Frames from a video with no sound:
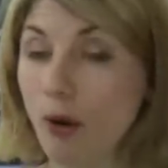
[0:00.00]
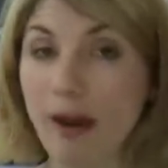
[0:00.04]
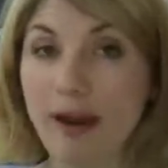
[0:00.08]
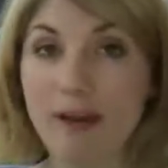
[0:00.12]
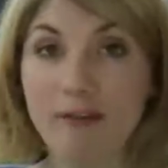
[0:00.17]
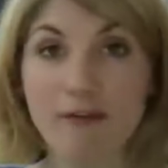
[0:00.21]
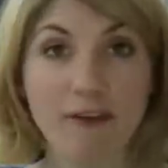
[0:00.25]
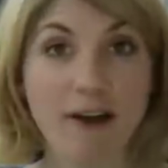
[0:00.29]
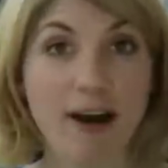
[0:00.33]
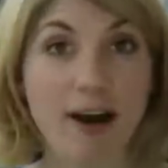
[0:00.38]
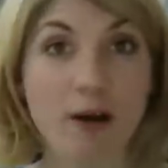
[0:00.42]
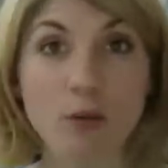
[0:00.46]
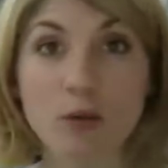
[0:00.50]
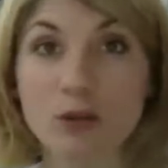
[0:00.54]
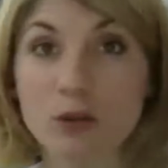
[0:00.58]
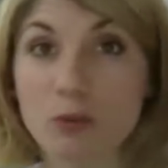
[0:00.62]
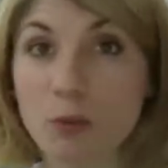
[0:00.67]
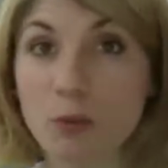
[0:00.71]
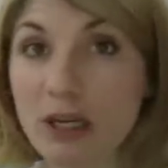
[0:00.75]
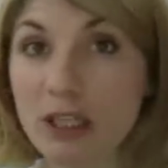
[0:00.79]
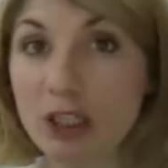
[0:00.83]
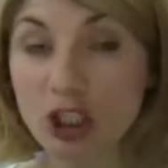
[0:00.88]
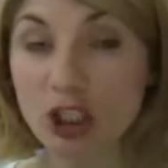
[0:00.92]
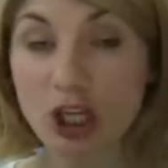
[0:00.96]
if I was
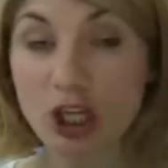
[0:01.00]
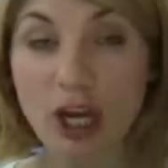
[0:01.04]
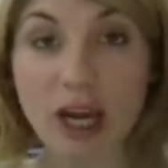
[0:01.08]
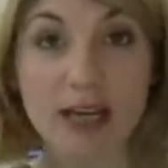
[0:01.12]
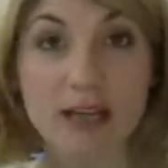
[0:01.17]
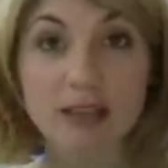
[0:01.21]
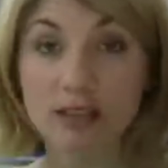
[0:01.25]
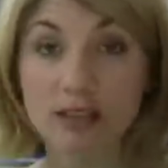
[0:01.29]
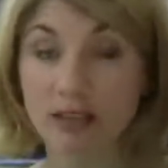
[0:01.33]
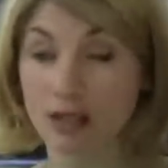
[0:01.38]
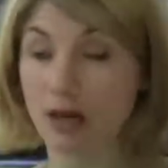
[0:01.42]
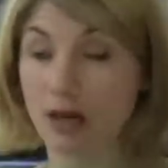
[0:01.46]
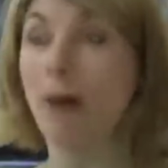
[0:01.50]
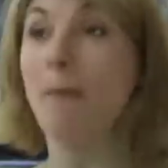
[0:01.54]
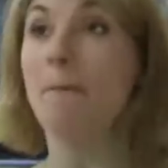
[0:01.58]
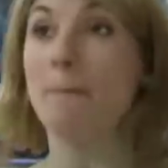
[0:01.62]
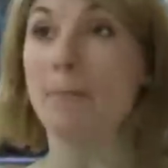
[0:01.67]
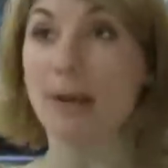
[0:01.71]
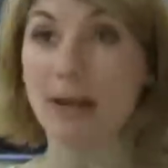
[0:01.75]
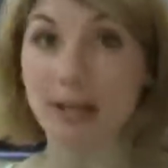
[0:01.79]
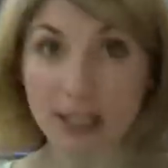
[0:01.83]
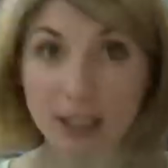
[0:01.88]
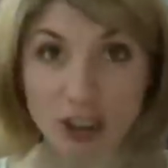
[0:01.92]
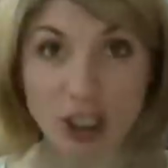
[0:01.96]
being chased, I'm
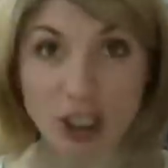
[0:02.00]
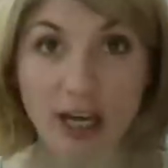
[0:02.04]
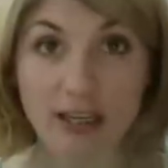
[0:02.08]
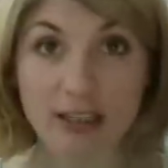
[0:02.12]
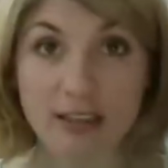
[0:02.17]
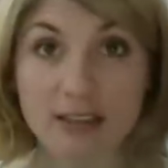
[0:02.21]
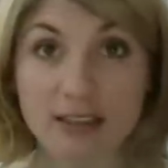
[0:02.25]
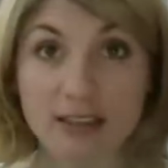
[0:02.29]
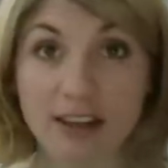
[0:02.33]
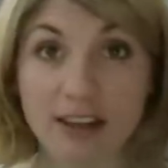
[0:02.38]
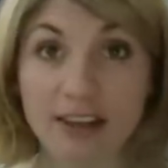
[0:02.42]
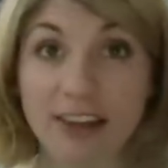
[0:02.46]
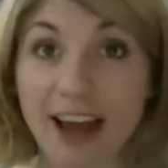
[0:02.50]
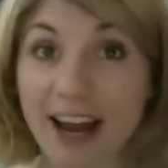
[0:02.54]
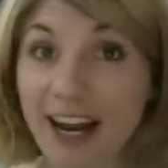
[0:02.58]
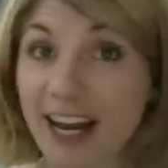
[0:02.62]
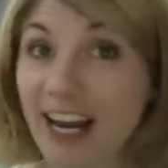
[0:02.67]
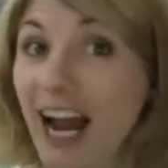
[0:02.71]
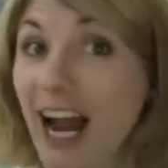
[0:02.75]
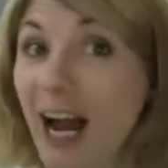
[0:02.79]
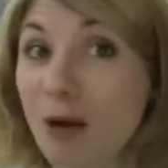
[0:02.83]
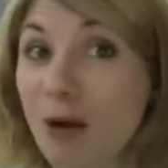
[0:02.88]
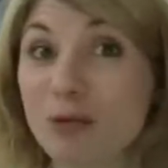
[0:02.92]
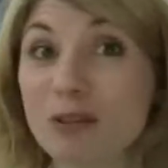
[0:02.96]
being chased, and that
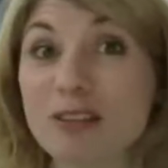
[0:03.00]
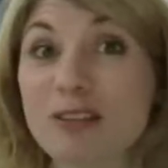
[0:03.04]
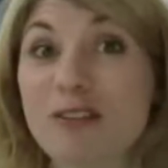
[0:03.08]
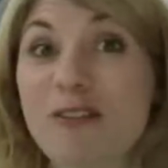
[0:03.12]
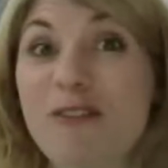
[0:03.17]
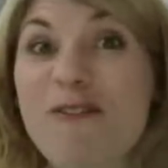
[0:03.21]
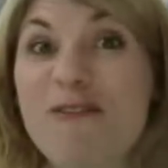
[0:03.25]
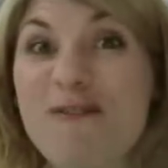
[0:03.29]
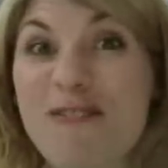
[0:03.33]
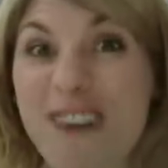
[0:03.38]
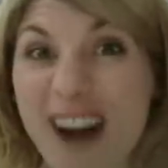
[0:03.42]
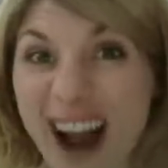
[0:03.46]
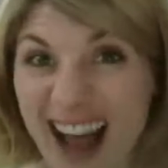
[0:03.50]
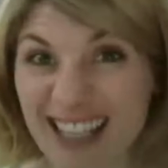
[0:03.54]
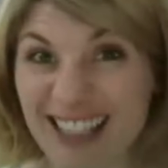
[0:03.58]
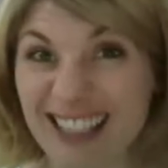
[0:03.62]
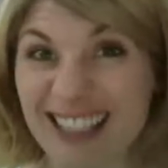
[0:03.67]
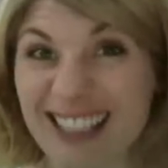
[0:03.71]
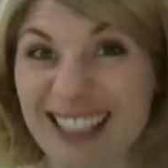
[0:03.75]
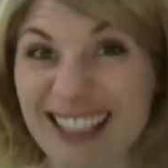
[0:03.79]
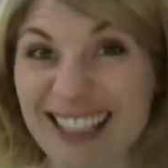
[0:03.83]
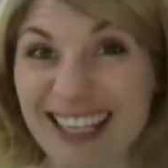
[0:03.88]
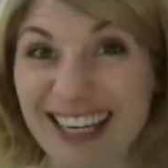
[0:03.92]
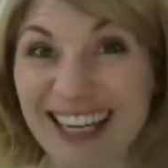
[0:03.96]
guy was
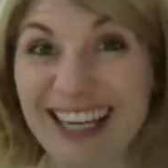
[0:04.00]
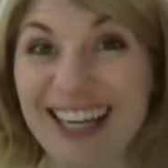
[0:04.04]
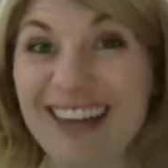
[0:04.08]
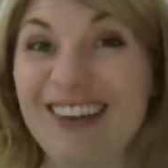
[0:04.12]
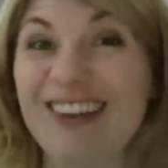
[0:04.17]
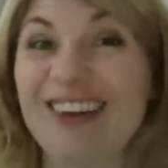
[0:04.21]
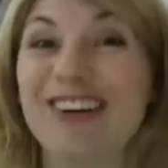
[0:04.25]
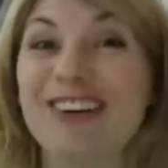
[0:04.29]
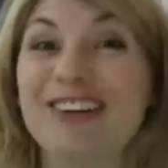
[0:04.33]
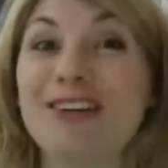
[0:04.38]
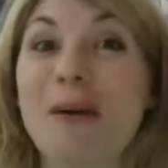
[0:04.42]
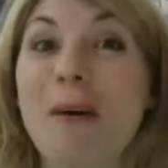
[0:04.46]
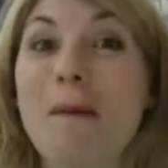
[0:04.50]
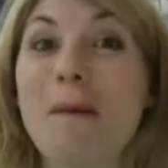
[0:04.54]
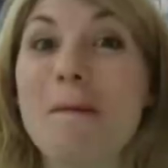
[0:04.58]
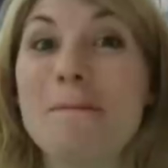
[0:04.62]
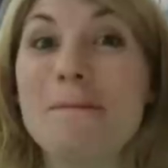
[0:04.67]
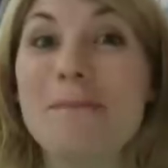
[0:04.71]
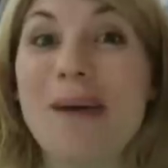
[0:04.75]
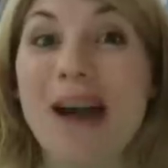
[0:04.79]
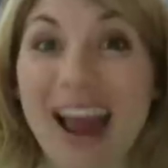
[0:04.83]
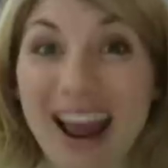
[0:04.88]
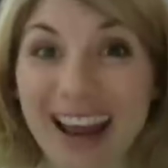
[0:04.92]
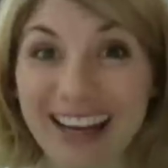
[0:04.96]
fast. He could
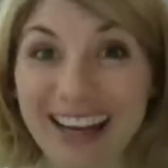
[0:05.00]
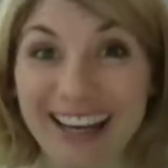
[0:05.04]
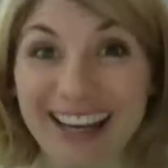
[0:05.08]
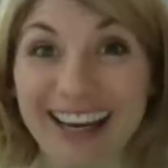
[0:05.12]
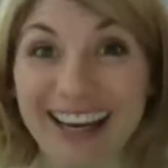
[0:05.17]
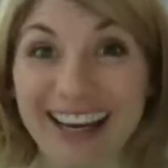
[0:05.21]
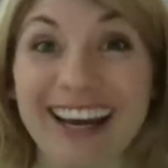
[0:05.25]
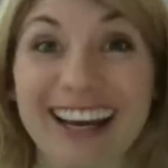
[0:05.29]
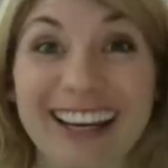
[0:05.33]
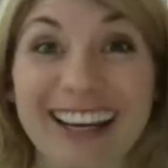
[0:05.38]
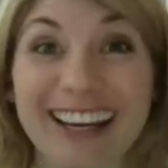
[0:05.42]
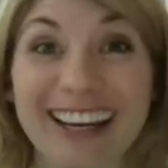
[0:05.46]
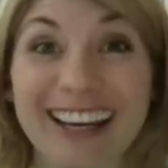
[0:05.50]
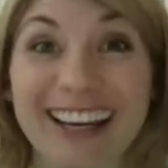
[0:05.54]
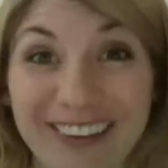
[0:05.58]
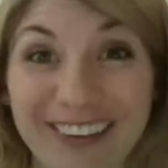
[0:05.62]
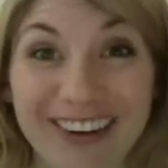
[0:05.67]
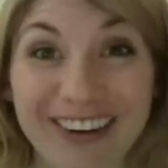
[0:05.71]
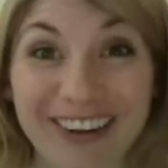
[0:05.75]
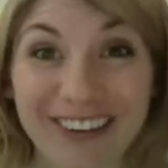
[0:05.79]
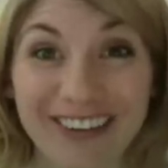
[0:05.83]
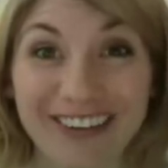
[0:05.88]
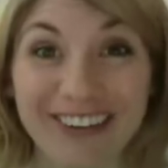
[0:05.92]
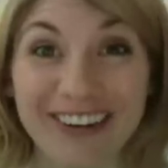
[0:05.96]
get down
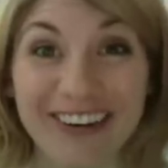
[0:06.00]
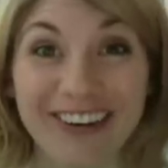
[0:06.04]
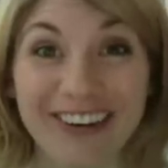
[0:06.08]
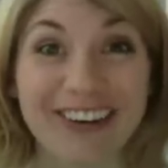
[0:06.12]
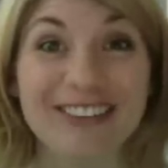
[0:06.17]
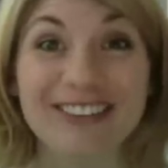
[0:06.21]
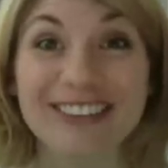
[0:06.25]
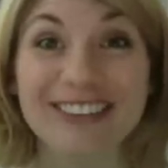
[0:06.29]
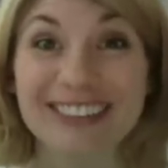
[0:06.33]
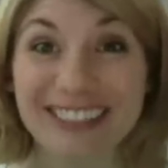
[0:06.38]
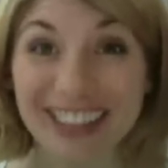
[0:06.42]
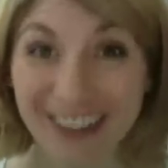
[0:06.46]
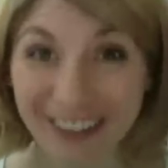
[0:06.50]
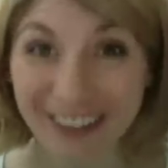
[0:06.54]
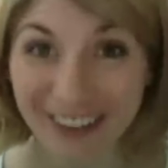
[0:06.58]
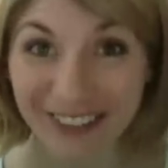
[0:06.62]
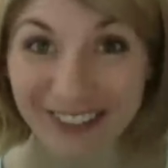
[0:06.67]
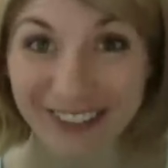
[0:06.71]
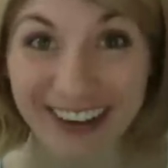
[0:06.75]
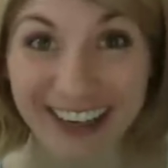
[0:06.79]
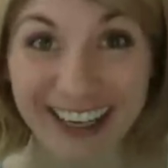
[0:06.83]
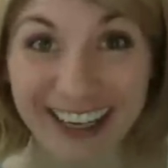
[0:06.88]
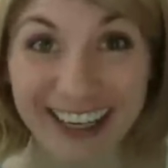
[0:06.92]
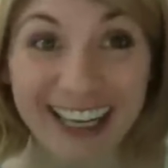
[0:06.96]
the corridor, and it was
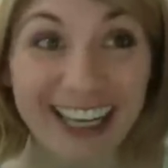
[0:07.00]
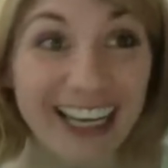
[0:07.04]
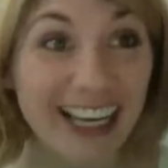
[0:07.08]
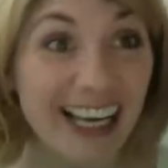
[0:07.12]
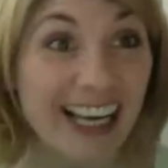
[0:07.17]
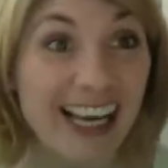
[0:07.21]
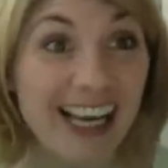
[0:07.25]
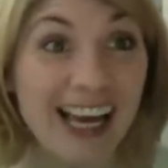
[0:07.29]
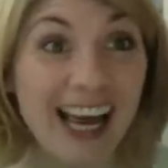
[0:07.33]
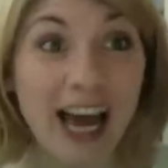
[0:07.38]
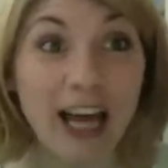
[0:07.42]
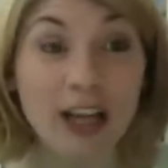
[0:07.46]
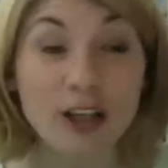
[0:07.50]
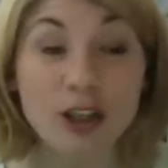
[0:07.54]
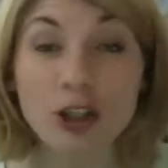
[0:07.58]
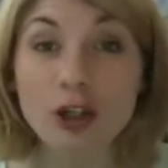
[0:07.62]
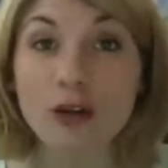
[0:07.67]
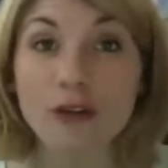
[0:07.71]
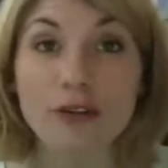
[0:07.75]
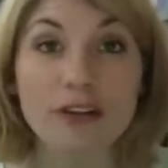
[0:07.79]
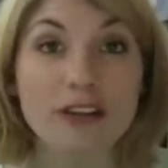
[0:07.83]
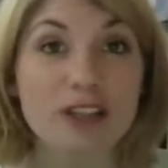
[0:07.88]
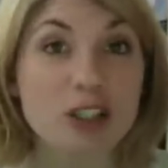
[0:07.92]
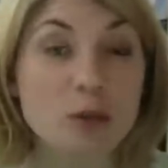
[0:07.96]
terrifying. And you
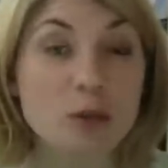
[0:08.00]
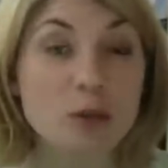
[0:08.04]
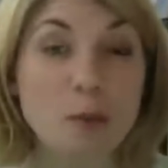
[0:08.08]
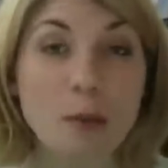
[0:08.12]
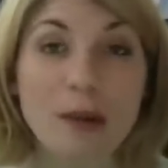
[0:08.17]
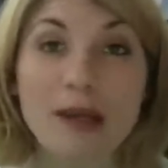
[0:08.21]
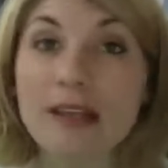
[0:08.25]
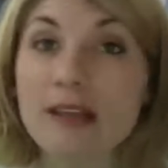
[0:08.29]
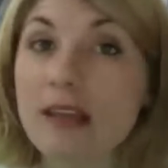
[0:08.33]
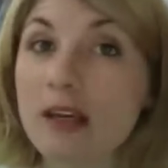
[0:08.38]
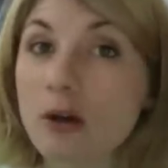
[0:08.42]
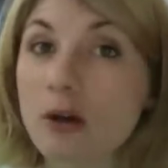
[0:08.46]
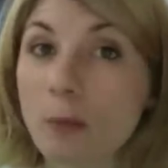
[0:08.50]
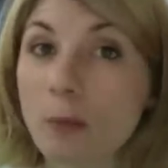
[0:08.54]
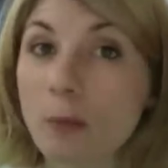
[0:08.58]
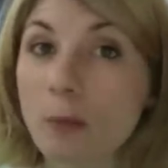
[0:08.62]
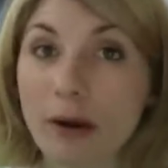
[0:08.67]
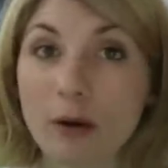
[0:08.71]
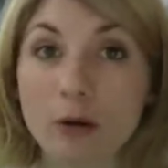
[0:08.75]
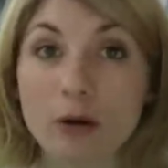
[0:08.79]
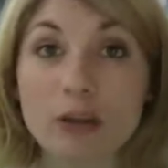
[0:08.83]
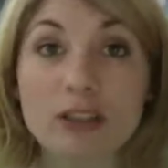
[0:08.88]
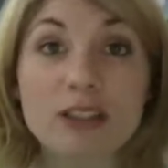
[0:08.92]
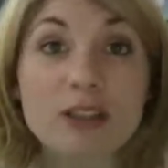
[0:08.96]
know, the speed they could
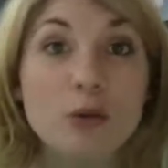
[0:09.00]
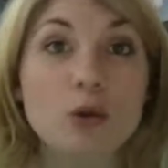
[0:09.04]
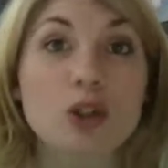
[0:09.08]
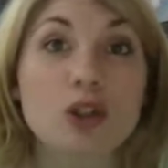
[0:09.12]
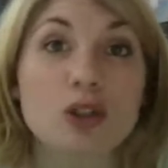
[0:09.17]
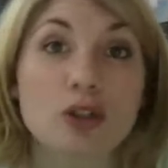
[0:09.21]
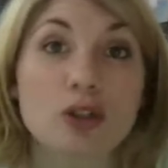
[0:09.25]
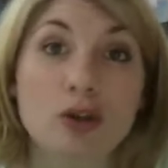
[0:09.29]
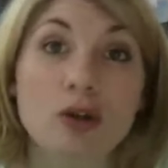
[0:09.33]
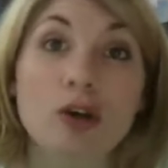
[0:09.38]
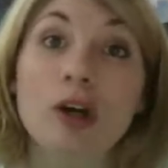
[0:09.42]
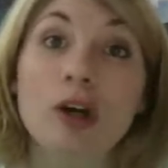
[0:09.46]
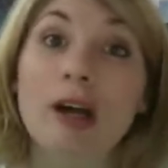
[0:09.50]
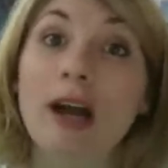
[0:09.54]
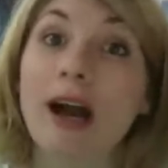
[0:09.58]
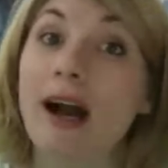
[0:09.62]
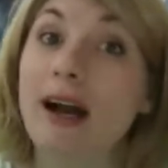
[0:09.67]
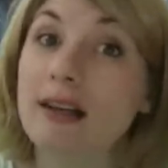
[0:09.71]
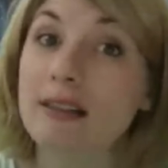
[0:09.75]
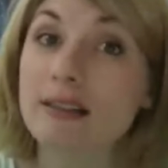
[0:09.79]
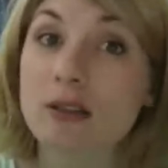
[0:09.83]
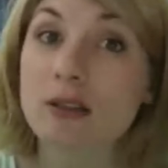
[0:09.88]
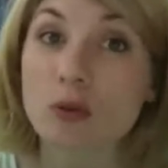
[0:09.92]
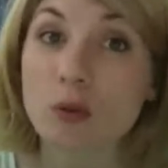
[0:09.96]
pick up, because they were stunt
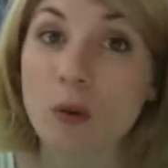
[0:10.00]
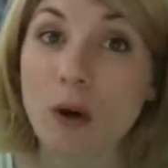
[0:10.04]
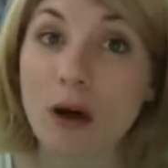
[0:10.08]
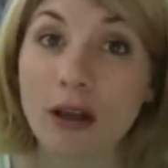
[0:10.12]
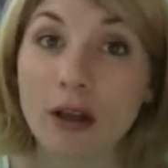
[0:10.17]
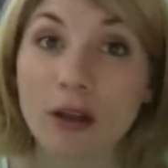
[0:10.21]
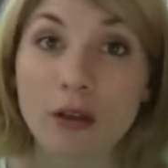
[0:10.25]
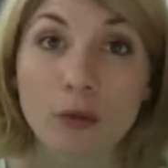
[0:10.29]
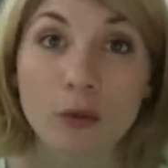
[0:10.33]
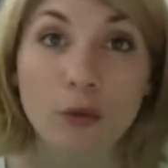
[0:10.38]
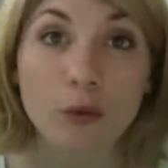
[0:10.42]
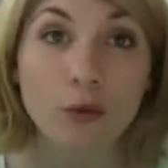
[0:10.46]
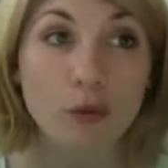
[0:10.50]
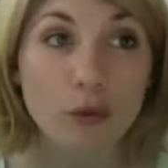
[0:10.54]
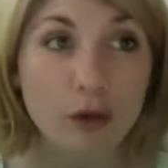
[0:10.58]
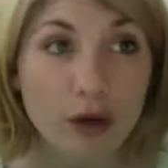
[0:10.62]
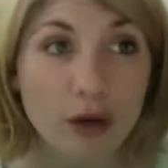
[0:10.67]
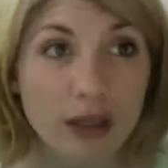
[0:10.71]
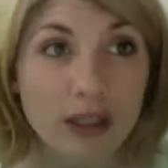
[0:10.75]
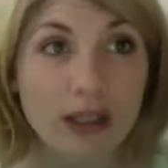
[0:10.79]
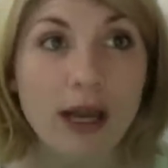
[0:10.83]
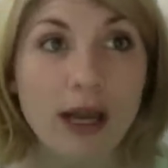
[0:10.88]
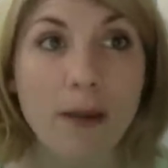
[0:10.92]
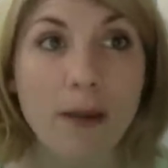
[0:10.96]
guys as well, and they were really